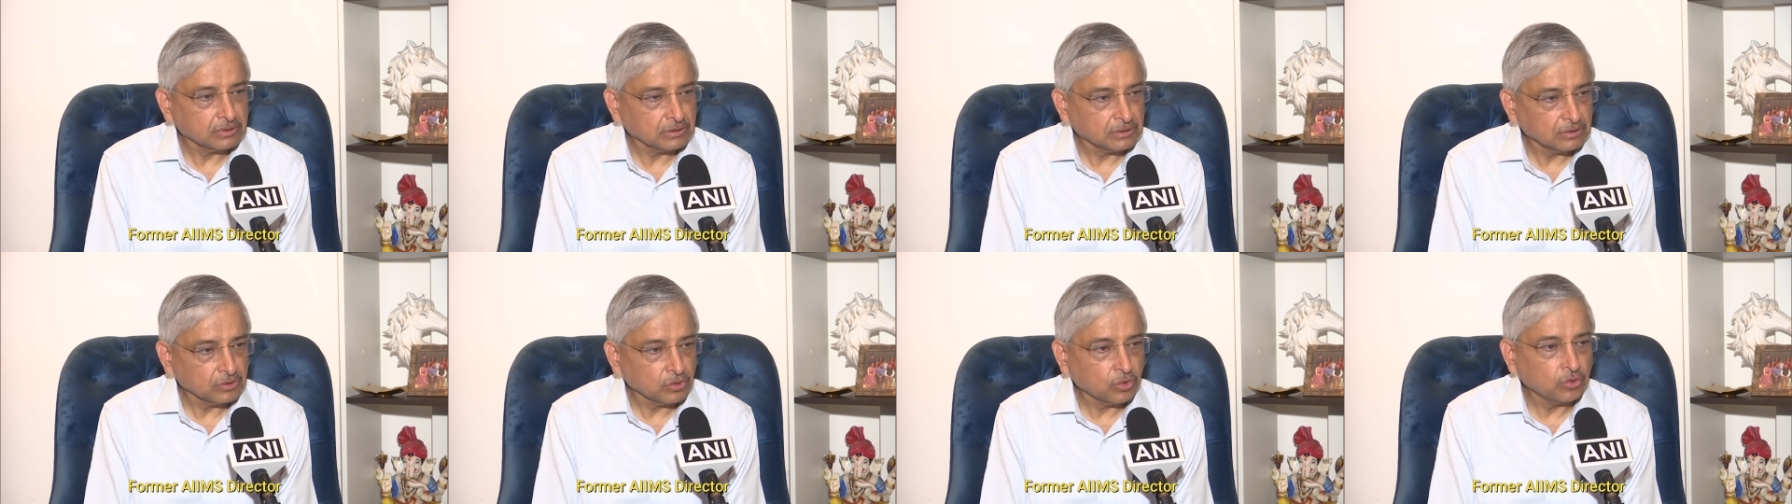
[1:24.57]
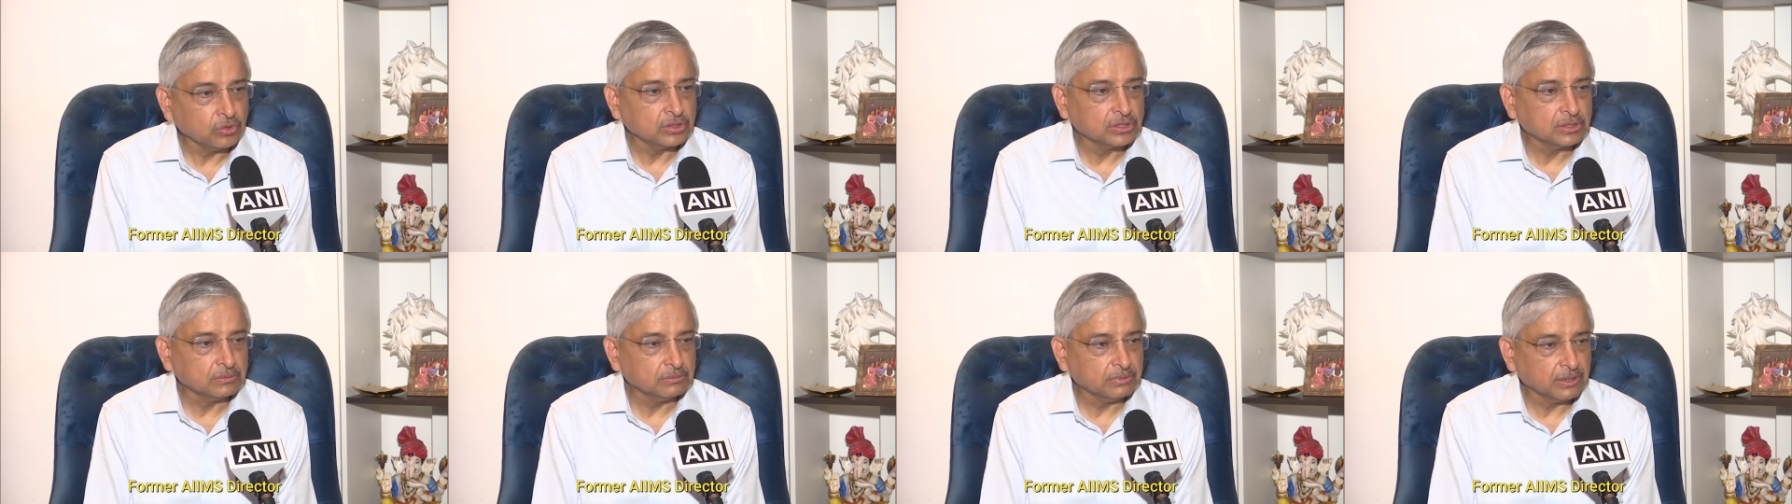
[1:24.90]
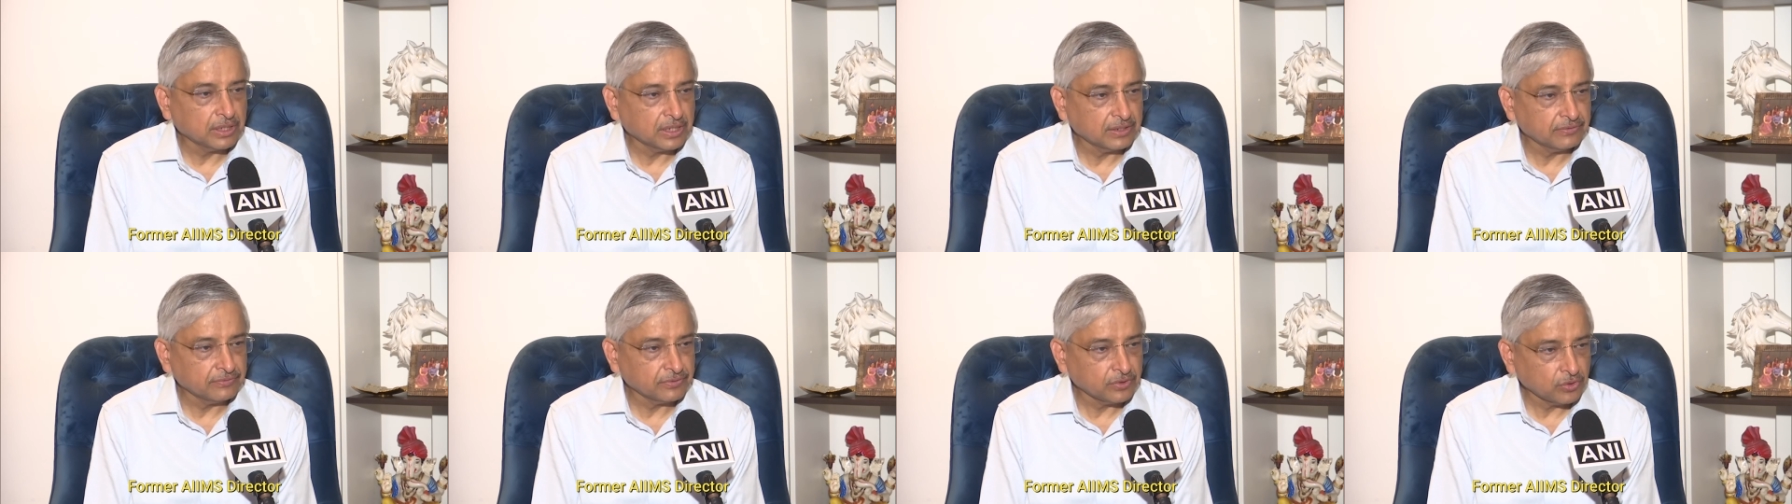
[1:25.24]
long term
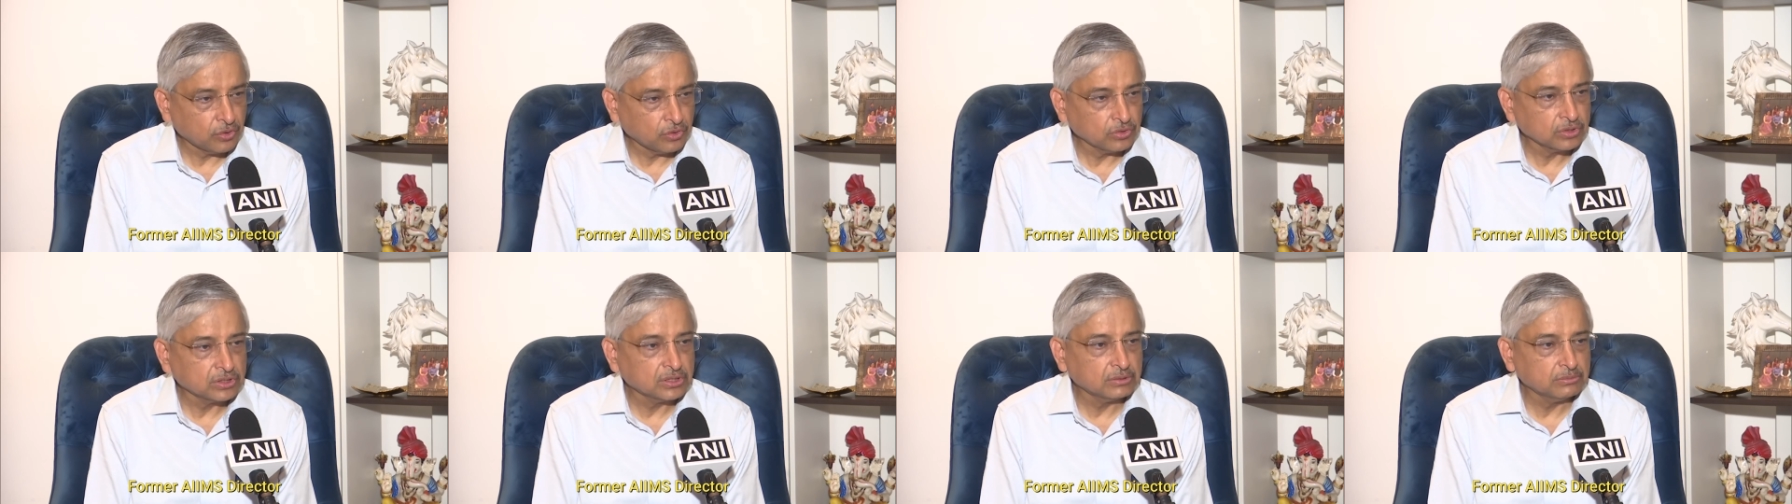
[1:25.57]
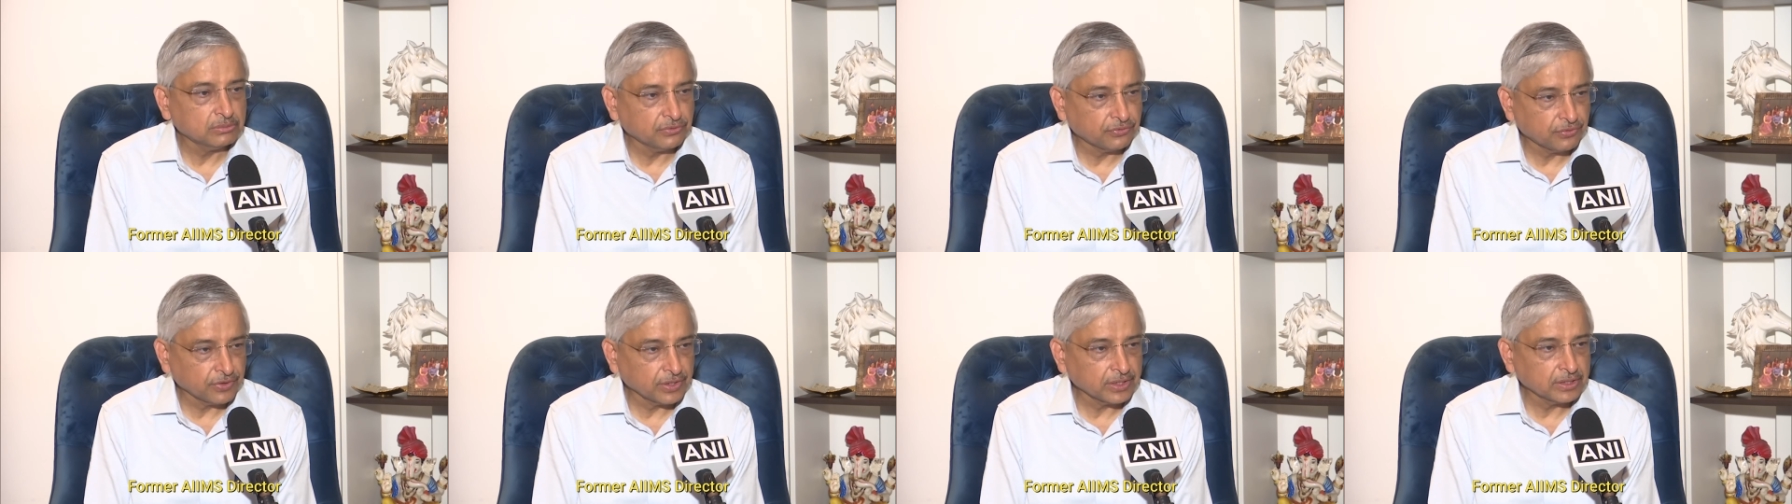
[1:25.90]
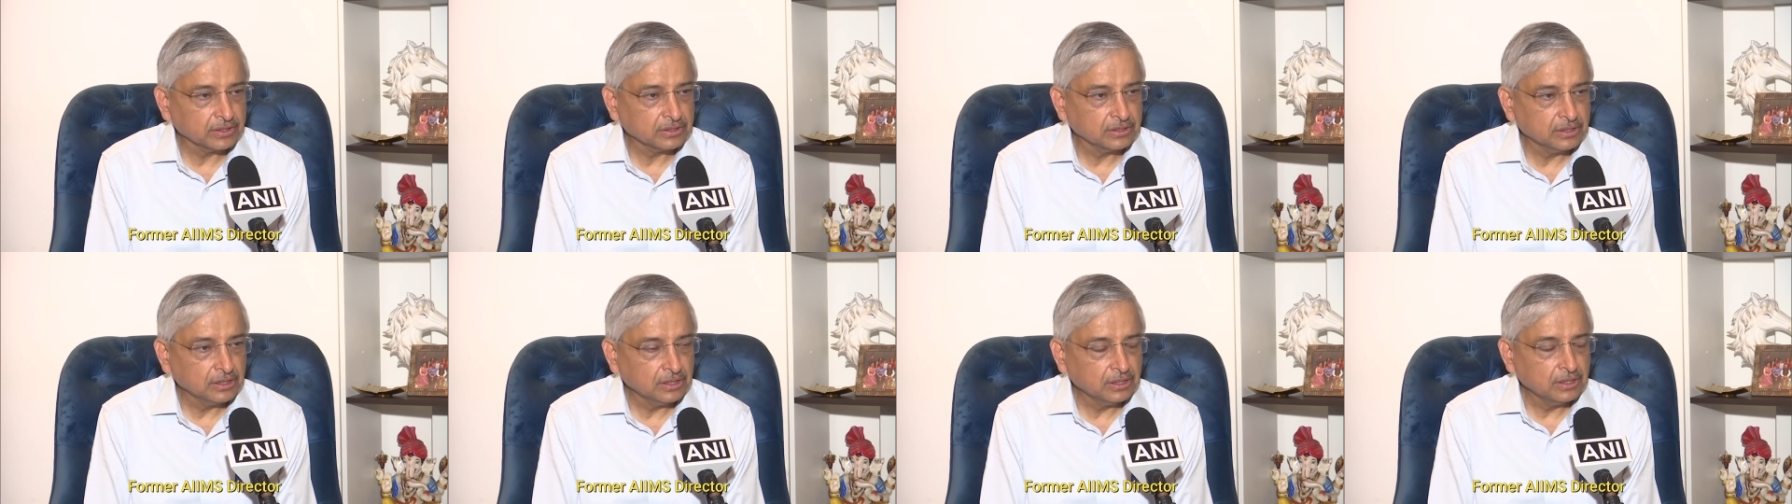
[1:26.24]
have a long term
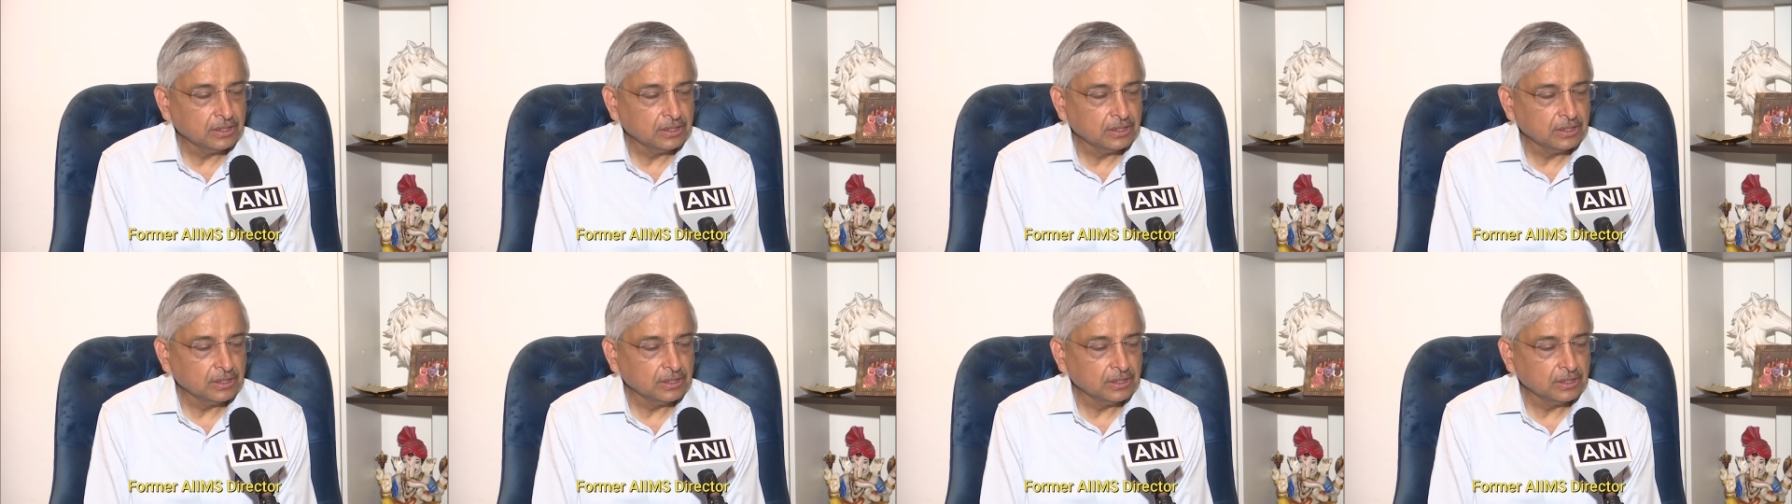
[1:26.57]
effect